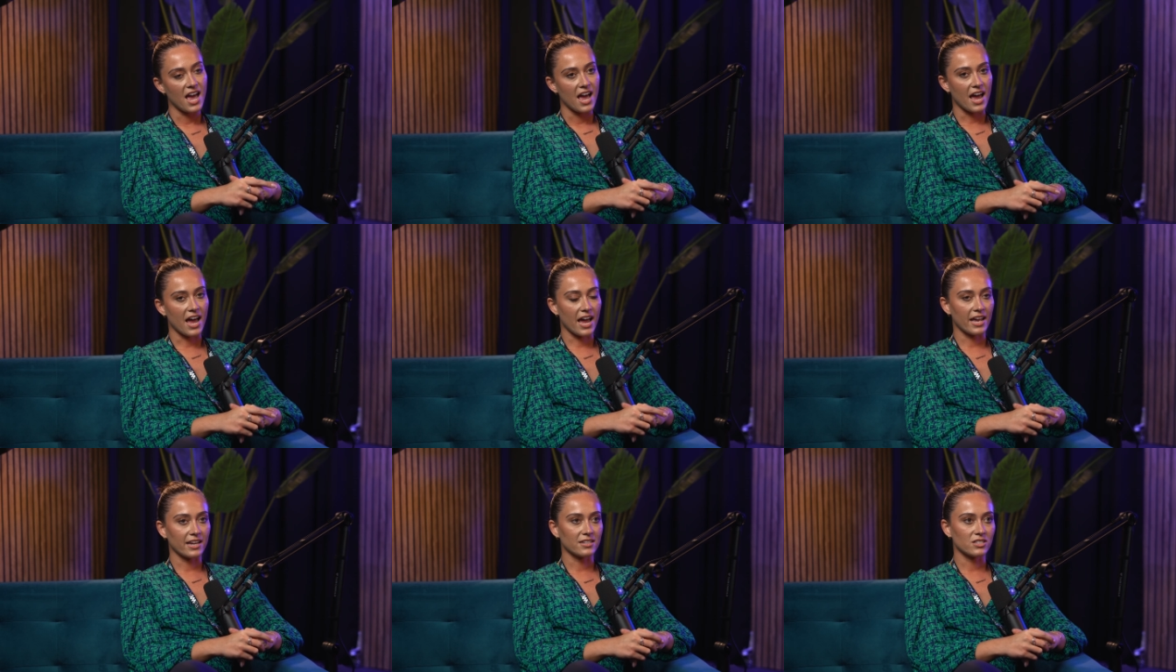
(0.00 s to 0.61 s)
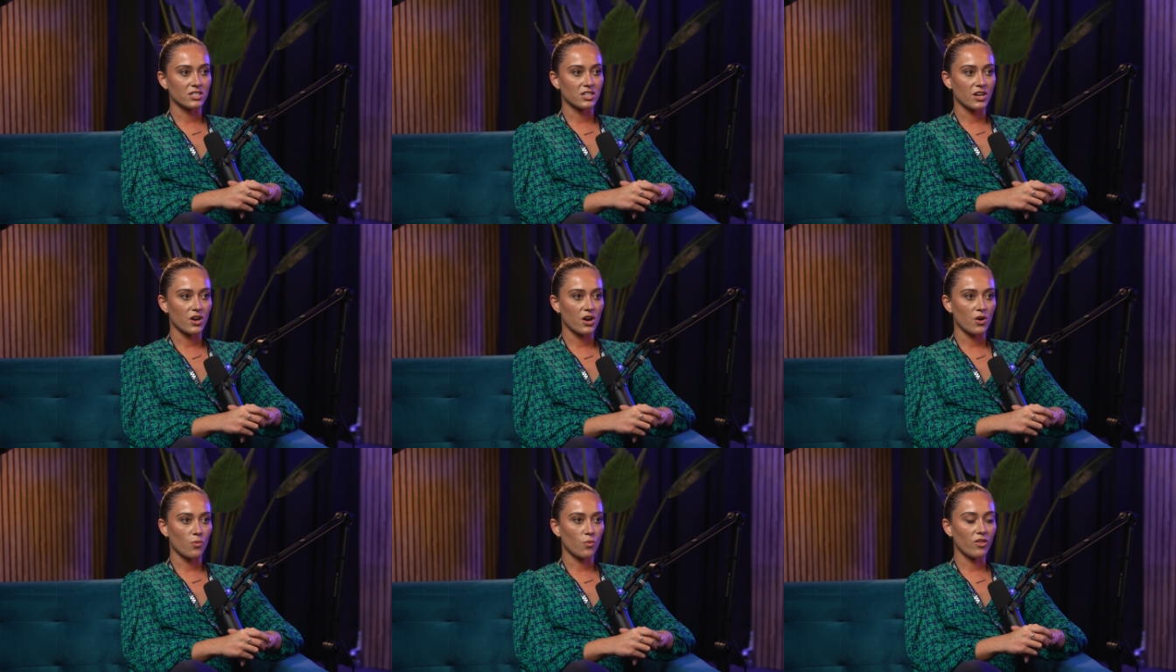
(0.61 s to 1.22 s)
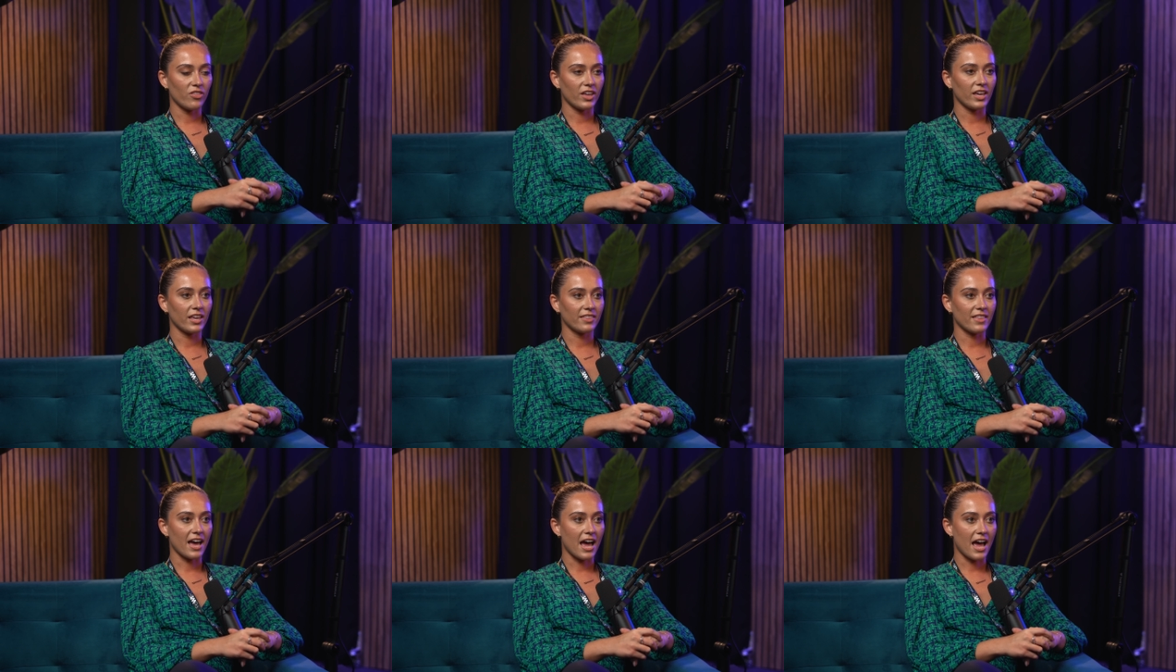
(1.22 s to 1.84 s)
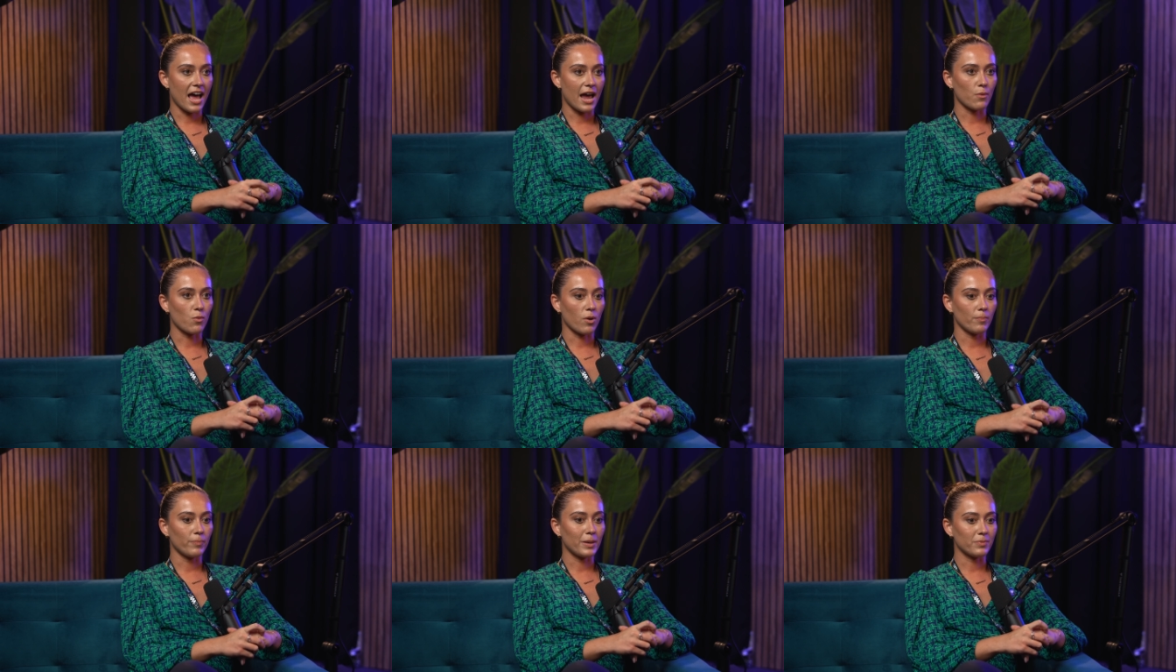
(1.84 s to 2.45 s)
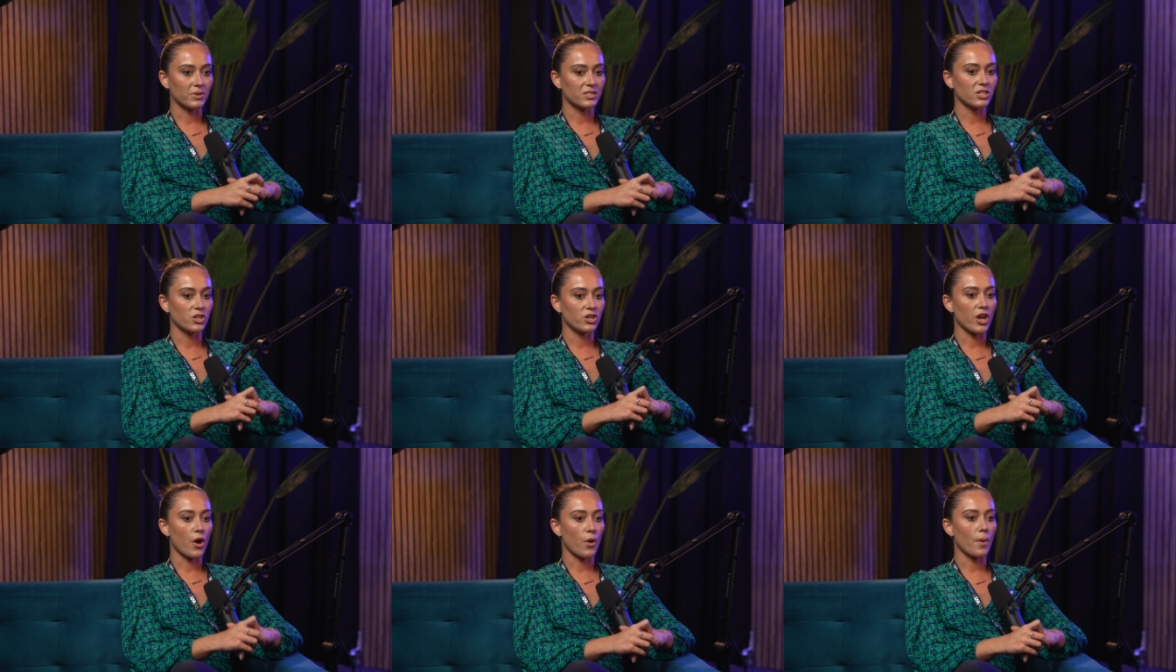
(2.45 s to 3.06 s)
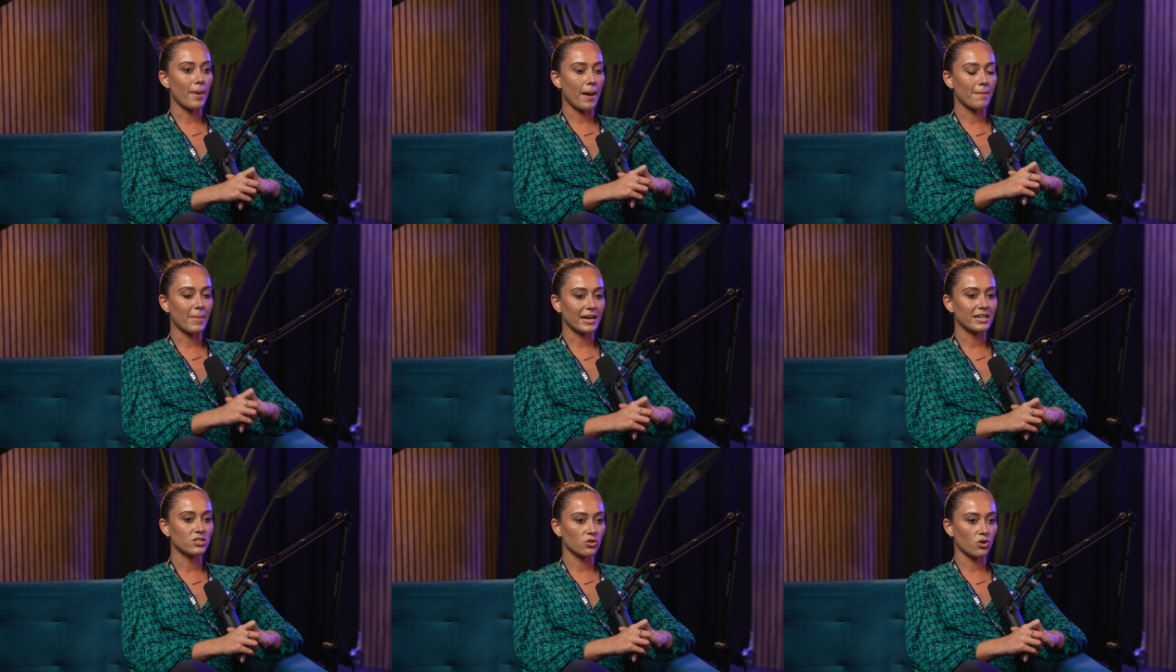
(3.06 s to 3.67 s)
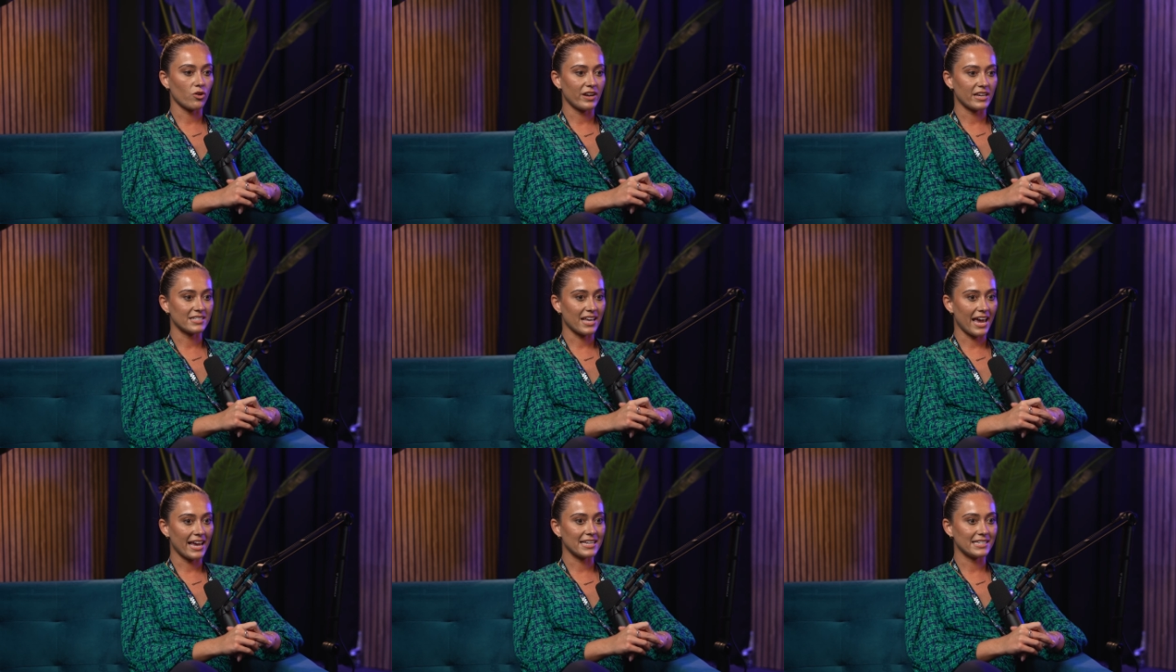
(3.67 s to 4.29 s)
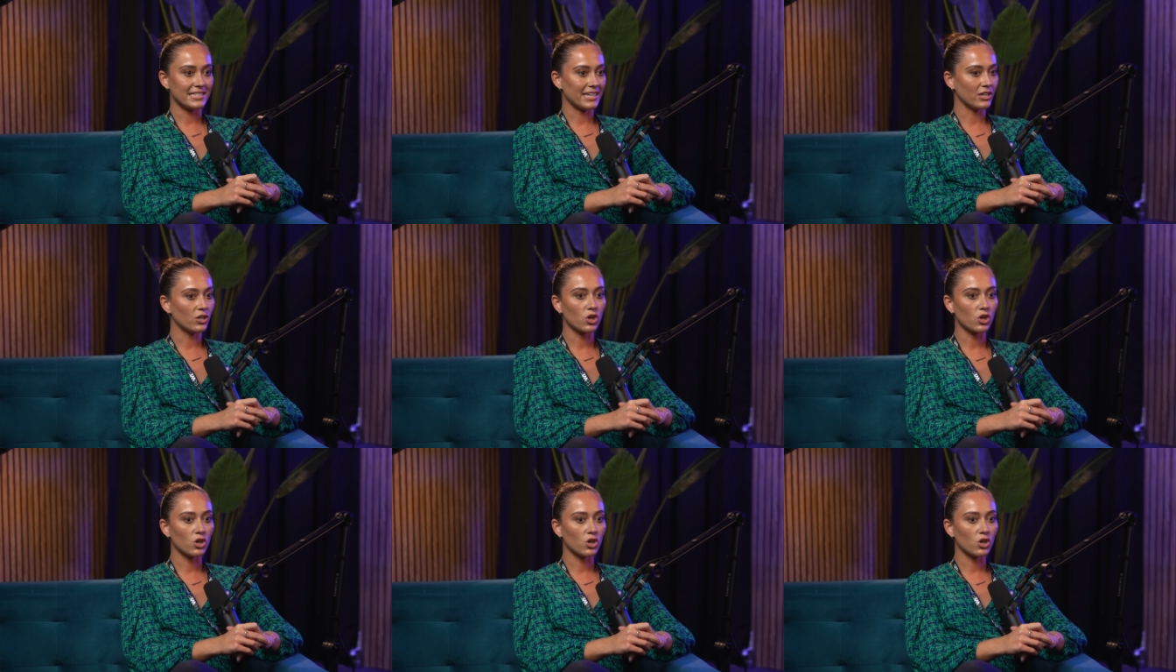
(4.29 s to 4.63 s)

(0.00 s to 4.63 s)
And one thing that I want people to know about my story is that it didn't